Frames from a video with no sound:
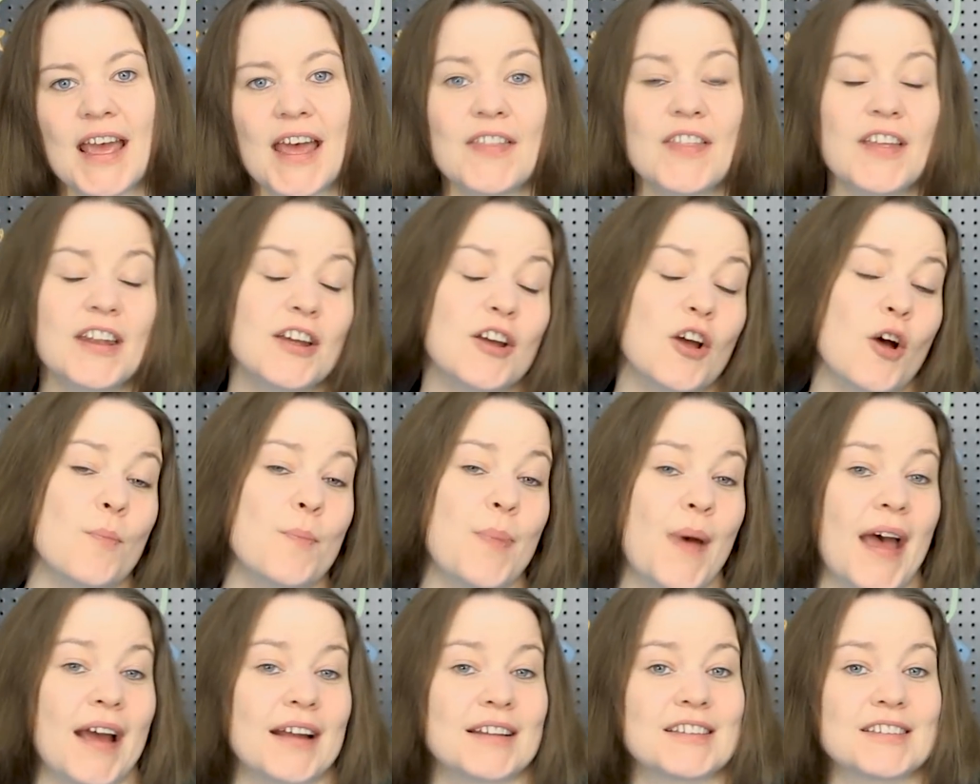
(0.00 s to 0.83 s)
And then I go
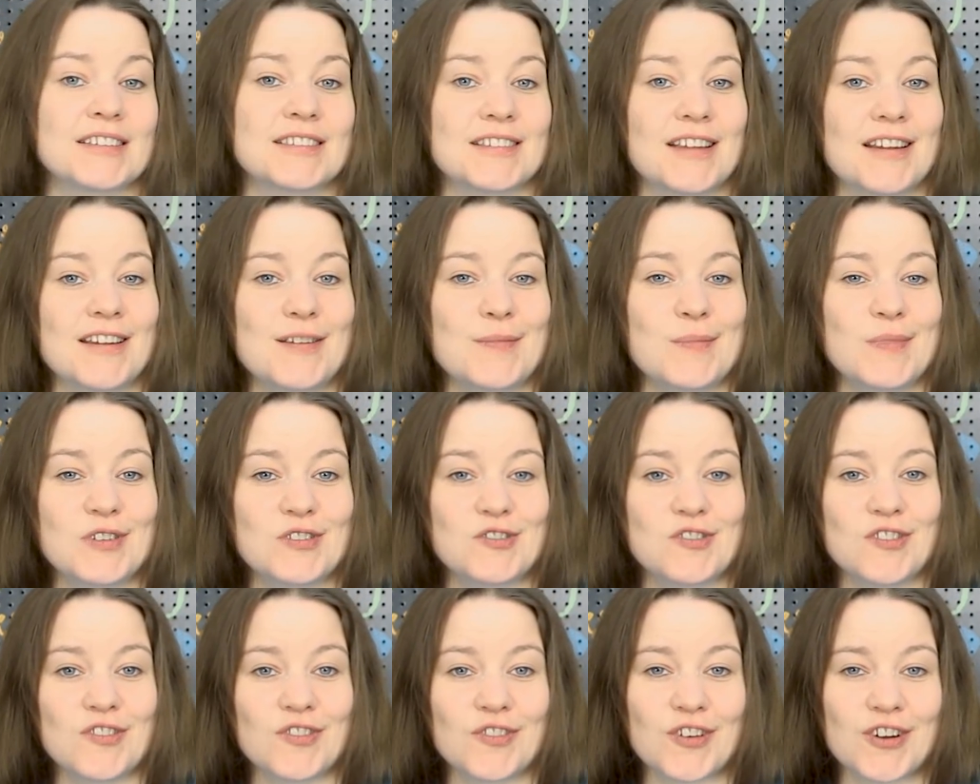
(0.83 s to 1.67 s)
back to studying
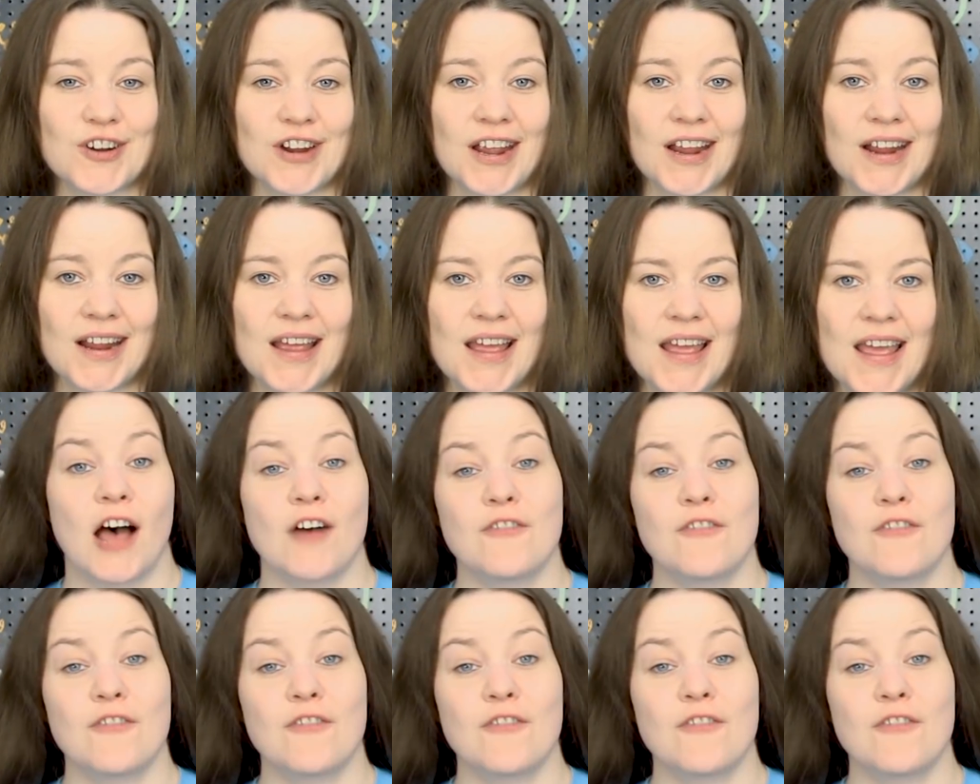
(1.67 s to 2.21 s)
machine learning.